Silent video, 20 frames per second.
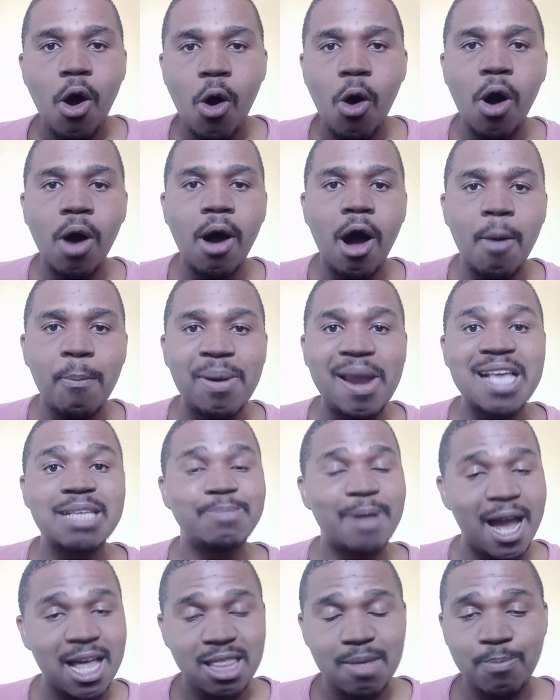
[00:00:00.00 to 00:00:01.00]
our
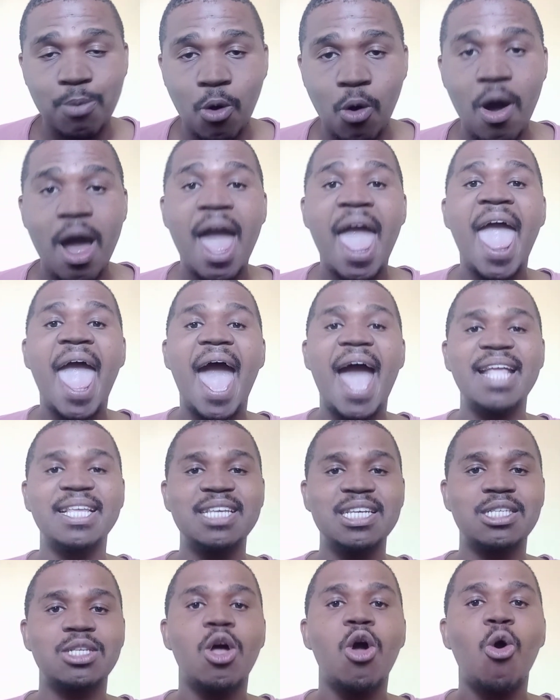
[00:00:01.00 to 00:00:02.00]
players behind the ball
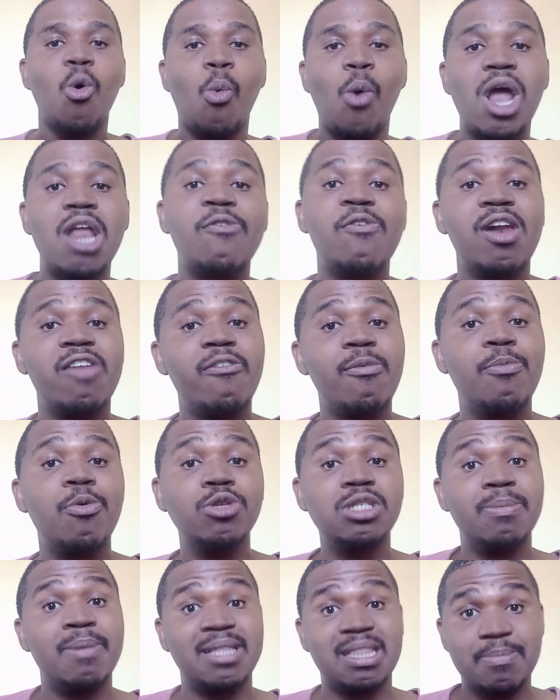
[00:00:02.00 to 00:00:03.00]
and just wait for
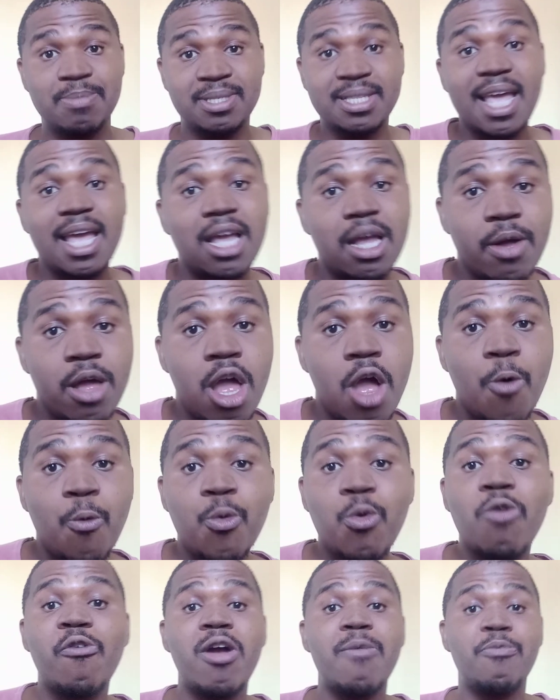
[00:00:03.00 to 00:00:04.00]
Liverpool to make the mistake.
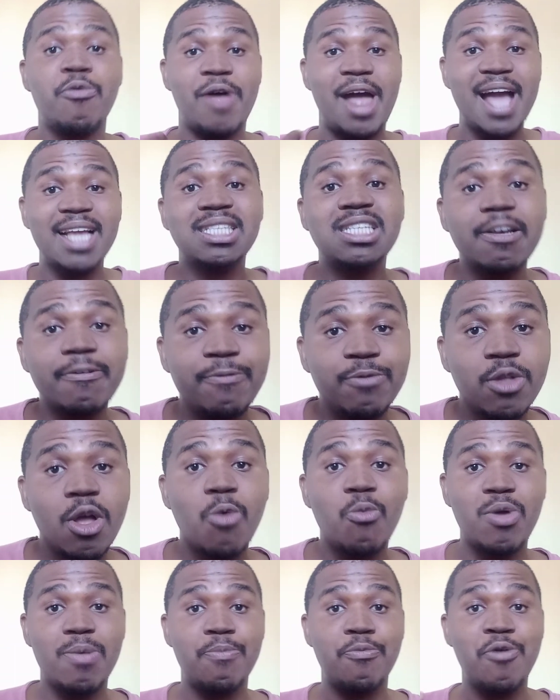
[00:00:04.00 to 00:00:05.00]
We were very proactive,
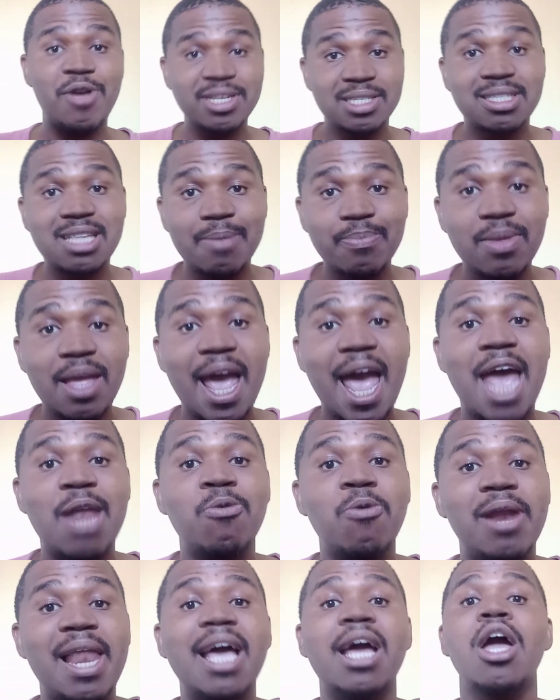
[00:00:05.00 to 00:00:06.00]
we pressed them,
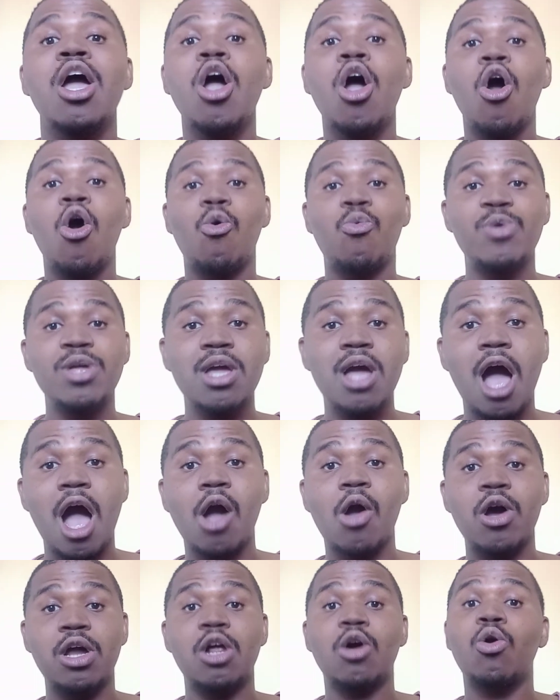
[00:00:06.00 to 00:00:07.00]
and we were like, we
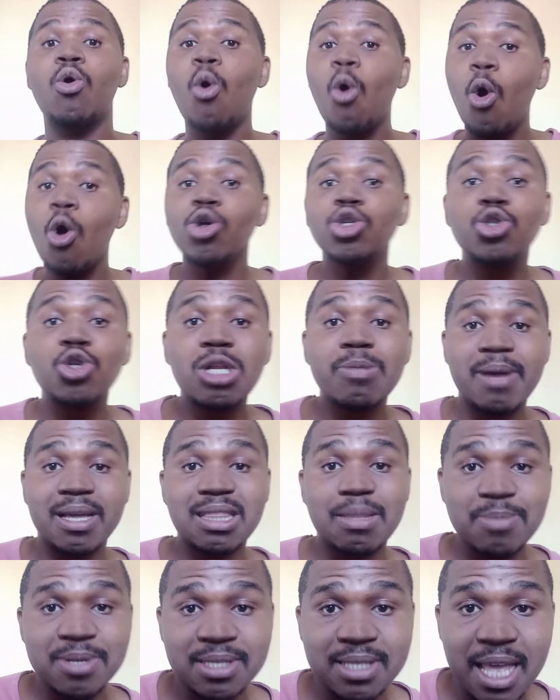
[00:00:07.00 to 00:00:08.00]
are going to cause you to
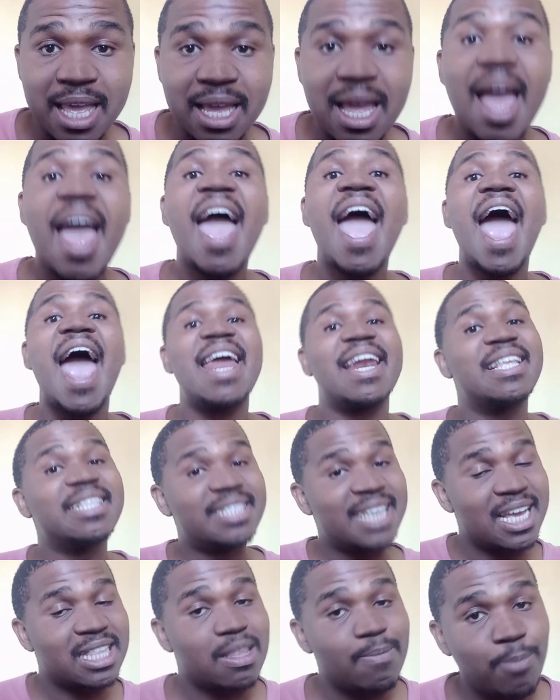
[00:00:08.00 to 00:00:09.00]
make the mistake and
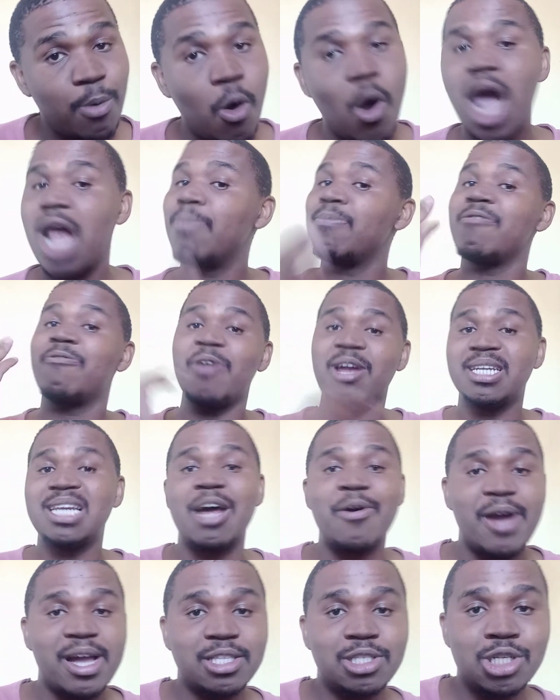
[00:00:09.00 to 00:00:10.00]
then take the ball and be very
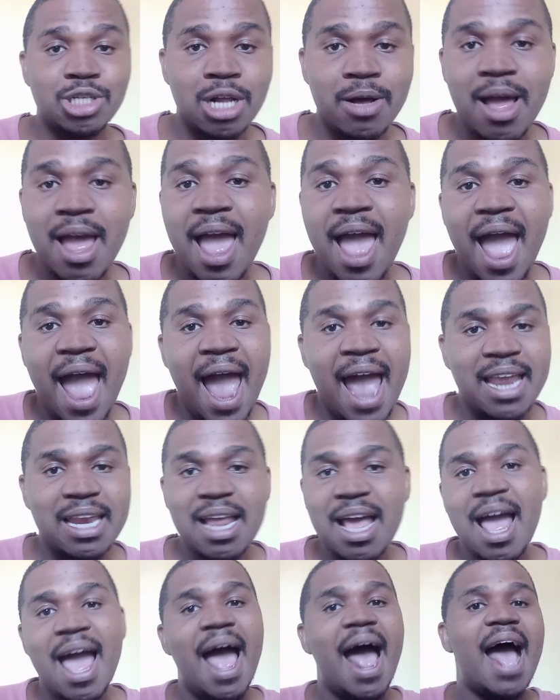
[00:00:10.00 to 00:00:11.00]
direct,
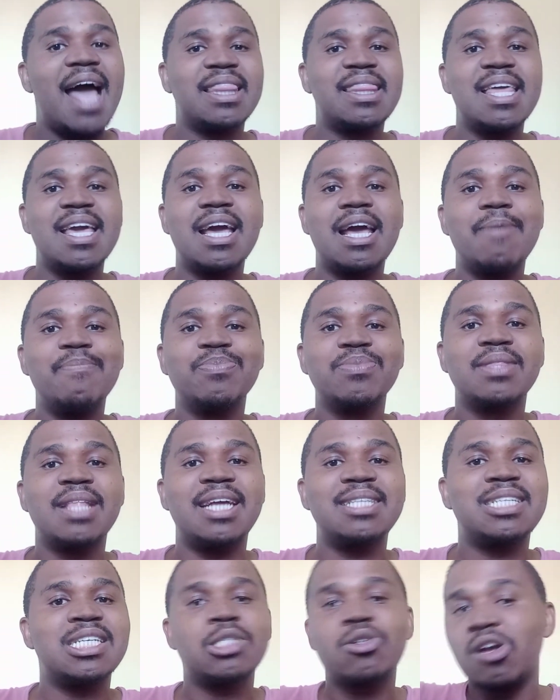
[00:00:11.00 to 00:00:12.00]
And I think
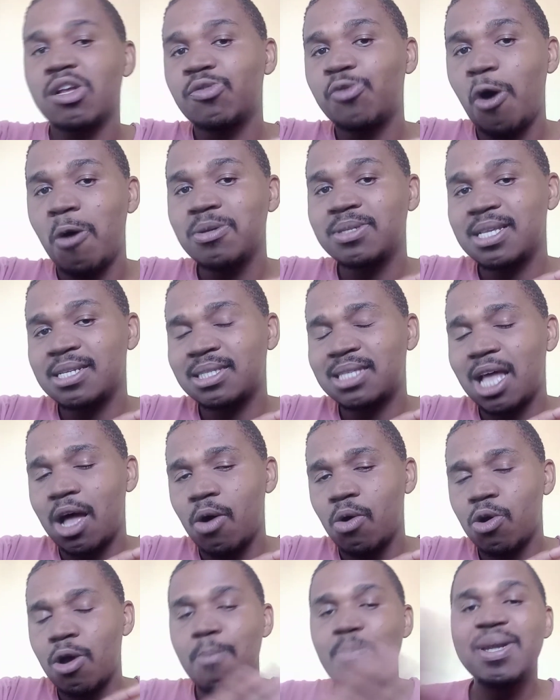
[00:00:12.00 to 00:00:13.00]
that just transforms the
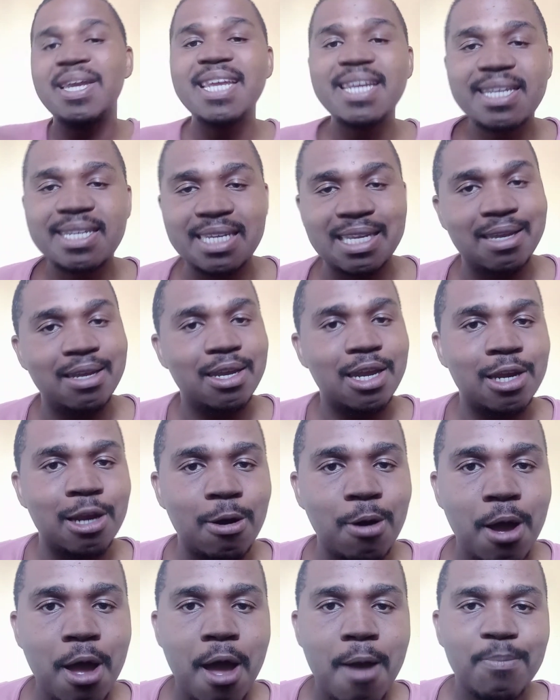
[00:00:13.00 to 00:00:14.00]
style completely,
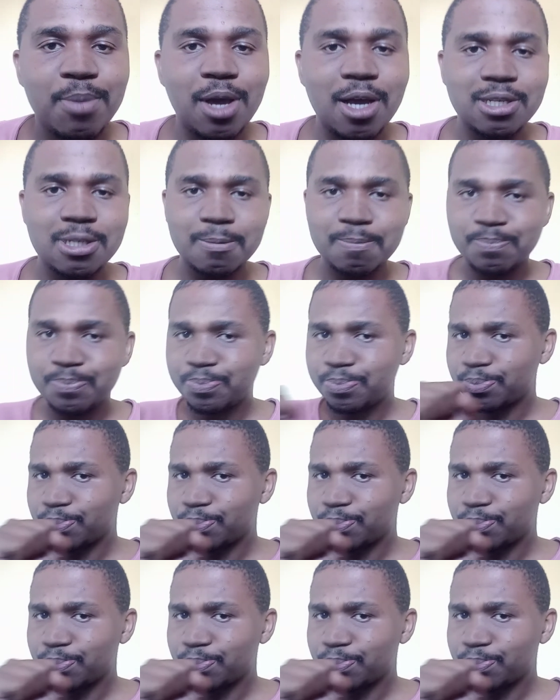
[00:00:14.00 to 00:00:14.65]
Because